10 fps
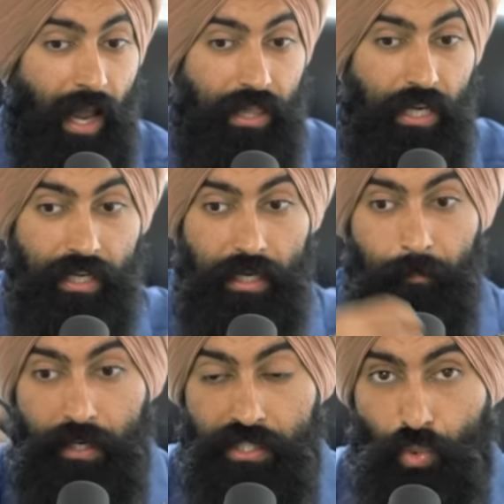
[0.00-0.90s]
and then you're going to
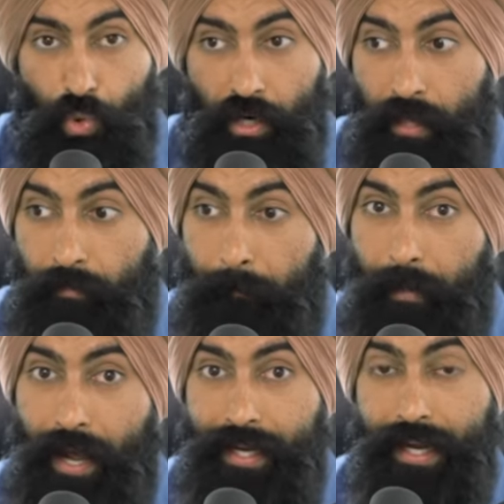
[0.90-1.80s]
put it to work by
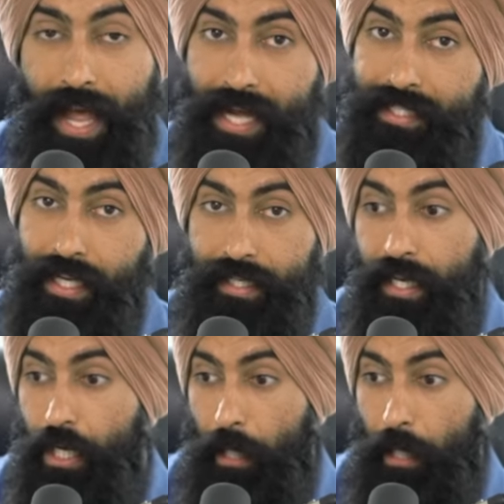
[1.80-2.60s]
buying an asset.